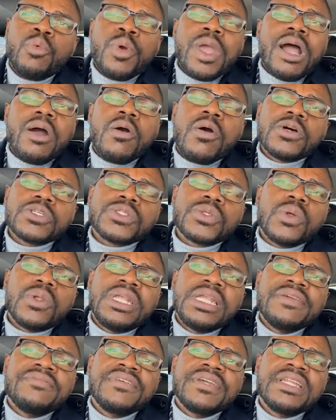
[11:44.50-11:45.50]
We are also
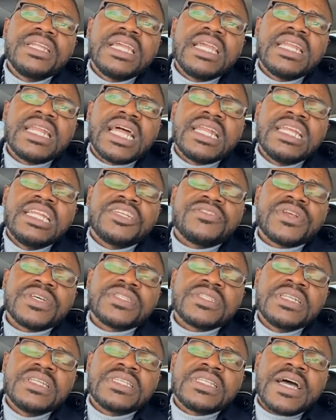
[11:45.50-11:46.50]
living in an
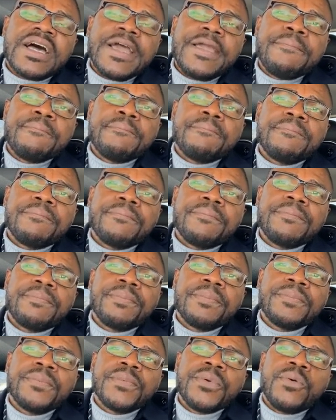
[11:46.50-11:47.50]
interesting time
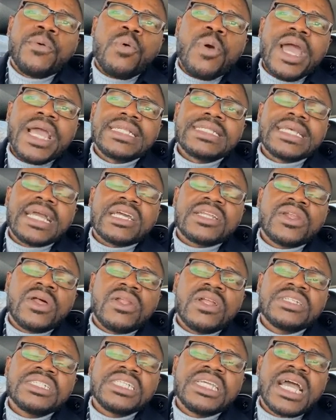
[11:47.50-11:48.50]
where
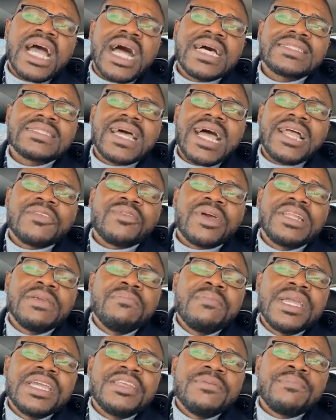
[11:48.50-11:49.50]
technology has actually
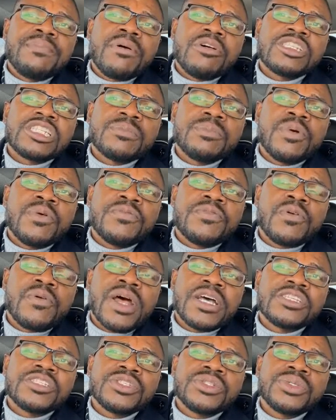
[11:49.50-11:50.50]
made it possible
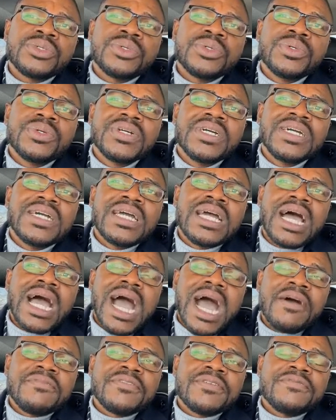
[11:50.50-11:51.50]
for us to
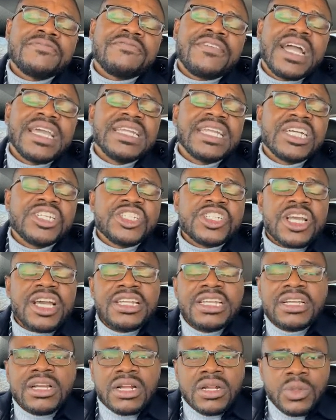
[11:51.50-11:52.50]
have
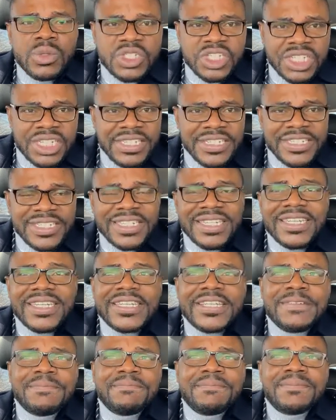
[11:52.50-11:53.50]
financial inclusion
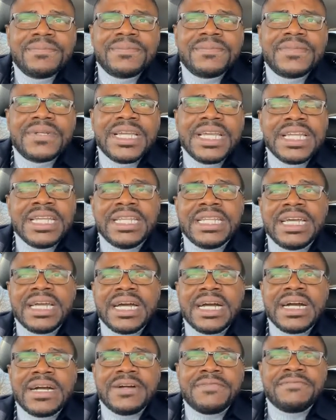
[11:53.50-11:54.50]
in
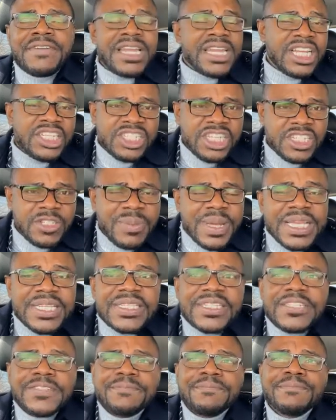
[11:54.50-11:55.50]
the financial
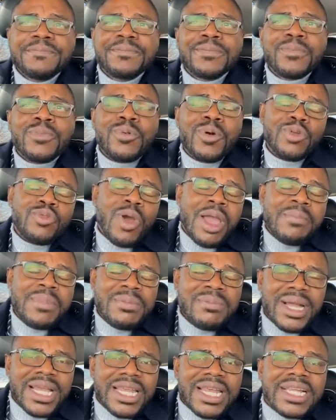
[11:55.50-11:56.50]
space. What do I
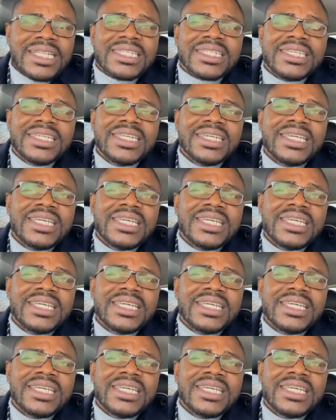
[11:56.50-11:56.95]
mean by that?